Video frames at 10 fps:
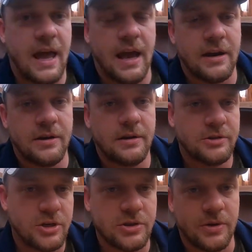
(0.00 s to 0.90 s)
And
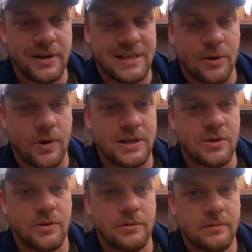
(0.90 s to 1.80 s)
she's only 10 weeks
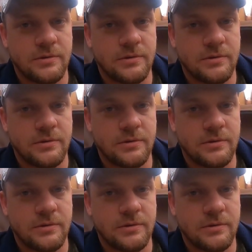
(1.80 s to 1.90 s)
old.